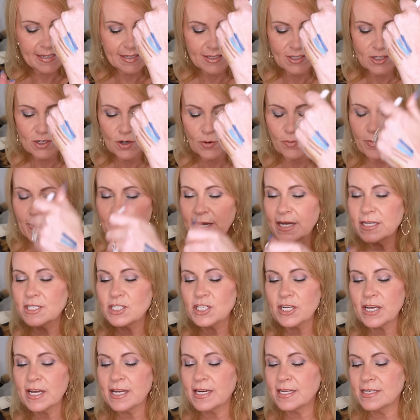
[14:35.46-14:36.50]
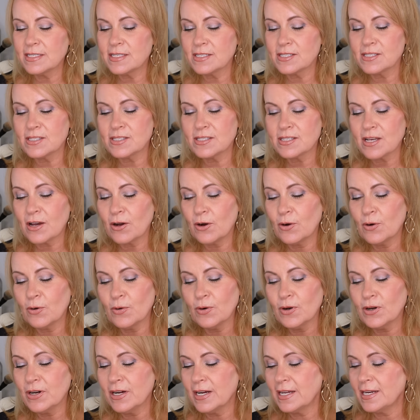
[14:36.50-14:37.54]
is no budge. It is
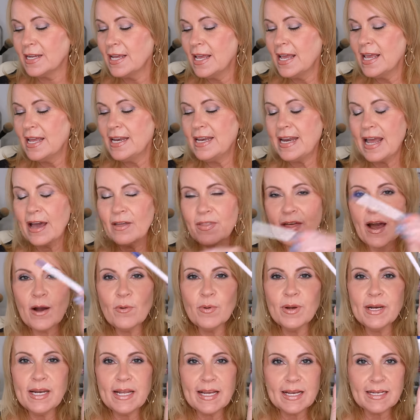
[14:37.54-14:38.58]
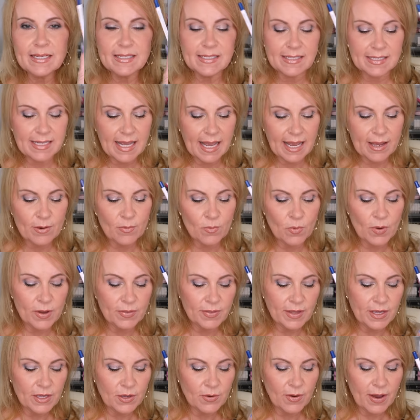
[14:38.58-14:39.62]
so good. Now that one is a
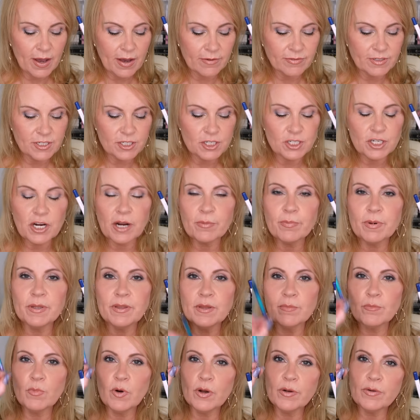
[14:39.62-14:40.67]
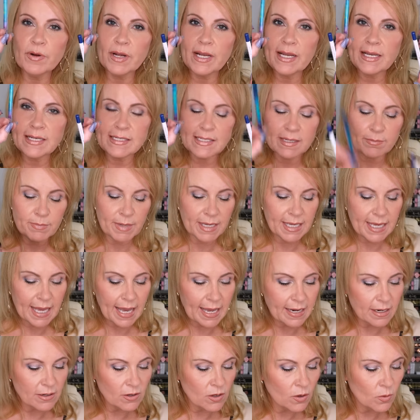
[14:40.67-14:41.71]
one that you have to sharpen. The Moira is a
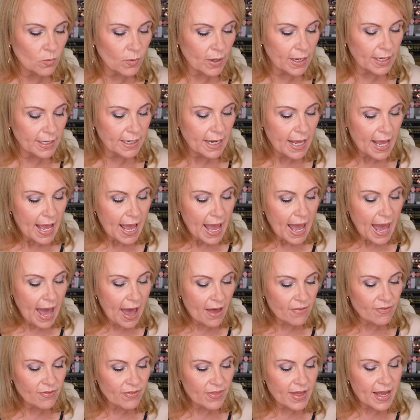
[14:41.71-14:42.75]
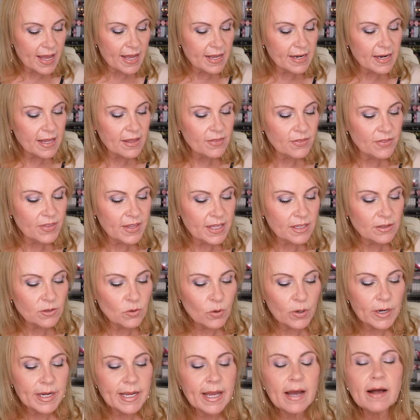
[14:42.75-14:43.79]
mechanical one. And then the
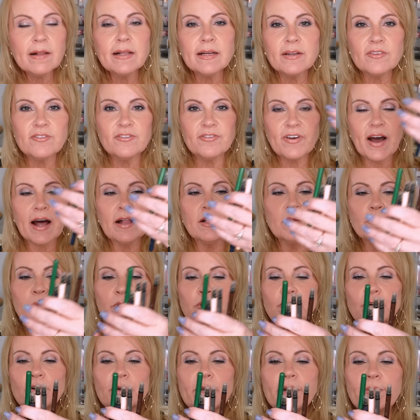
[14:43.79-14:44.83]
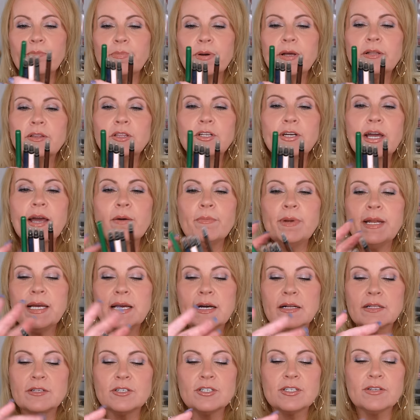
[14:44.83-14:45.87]
L'Oreal Infallible Grip. Look how many
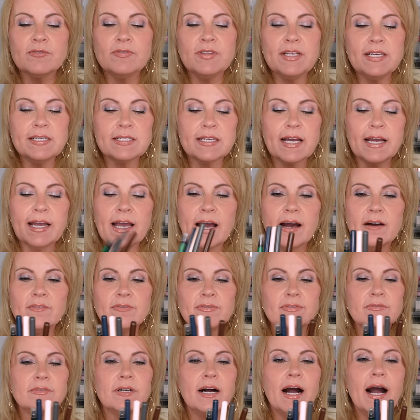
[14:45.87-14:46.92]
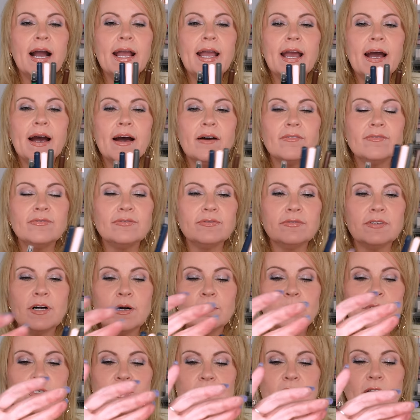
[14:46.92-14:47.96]
colors of these I have. I have
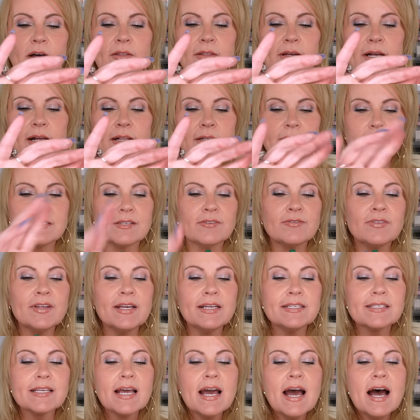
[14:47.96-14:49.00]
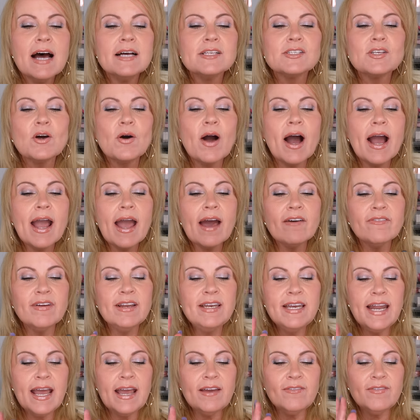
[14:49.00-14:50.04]
almost all the colors of these. So I have a
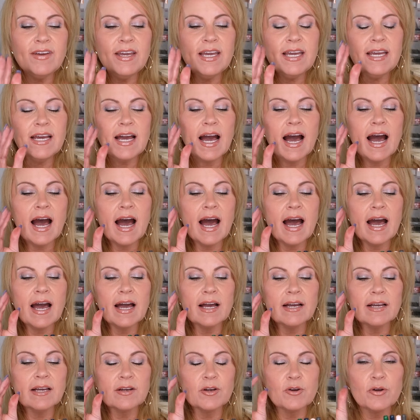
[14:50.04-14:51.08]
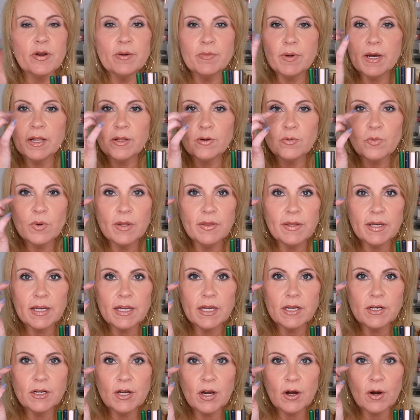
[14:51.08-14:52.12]
navy uh, cream colored one that
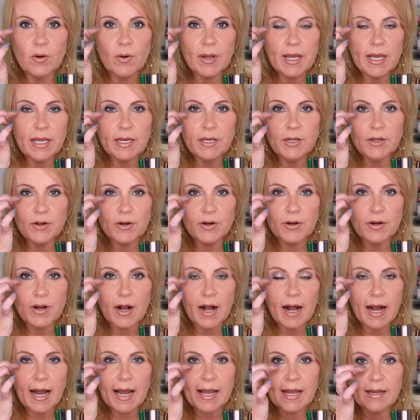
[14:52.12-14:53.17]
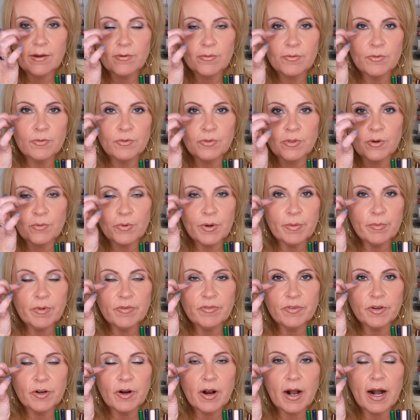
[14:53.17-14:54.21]
can go in your eye, the rim
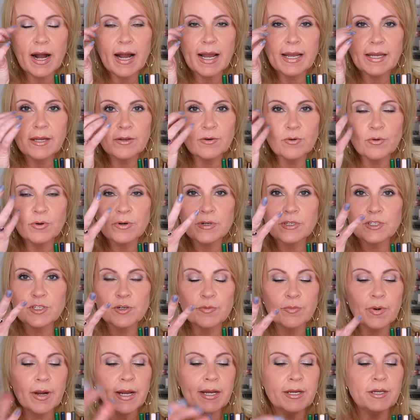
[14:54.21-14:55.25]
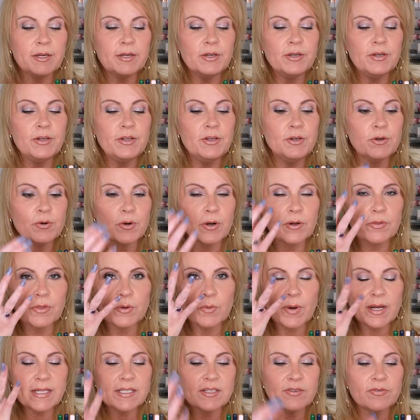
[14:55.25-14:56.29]
of your eye in order to brighten your
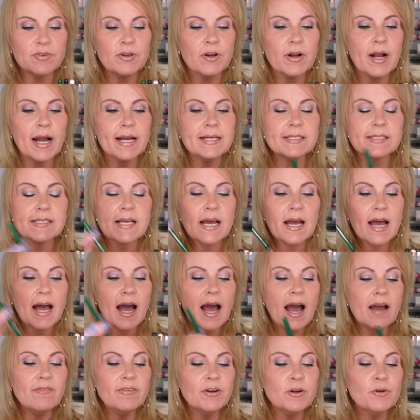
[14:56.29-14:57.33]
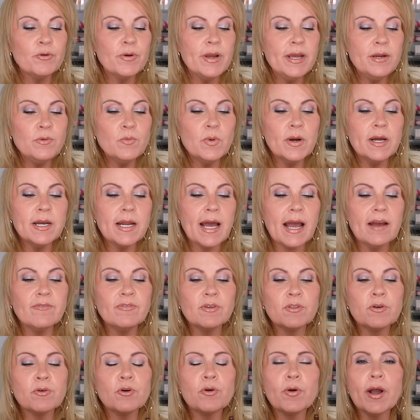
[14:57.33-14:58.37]
the whites of your eyes. I have a green one, I
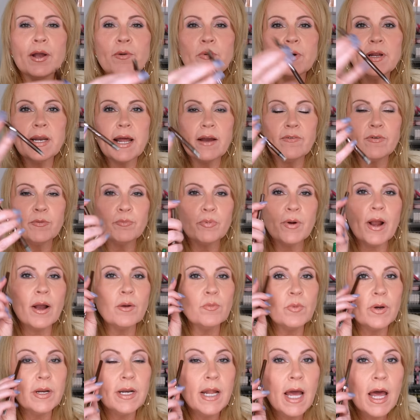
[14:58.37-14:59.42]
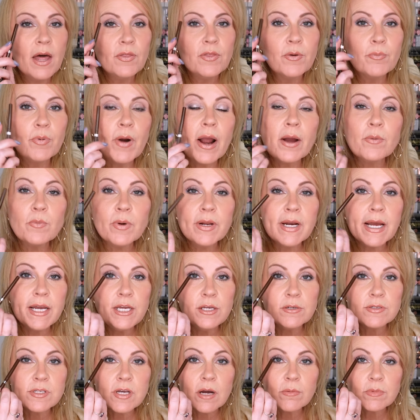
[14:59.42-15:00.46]
have a gray one, I have a brown one. The brown one I
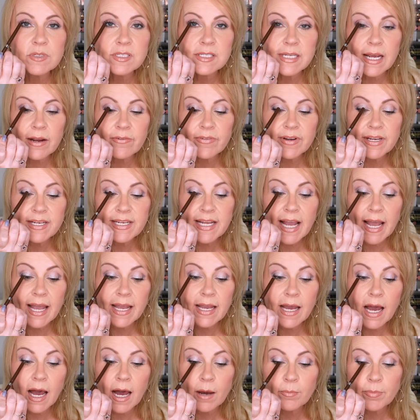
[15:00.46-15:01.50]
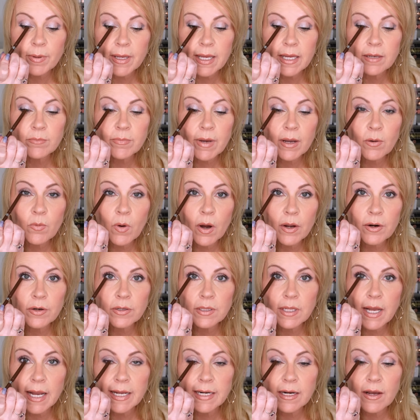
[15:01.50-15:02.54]
use almost every day up in my
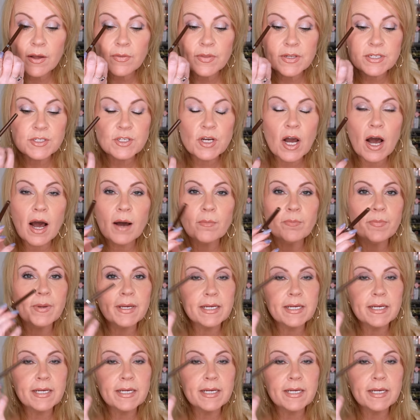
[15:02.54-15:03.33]
waterline on the top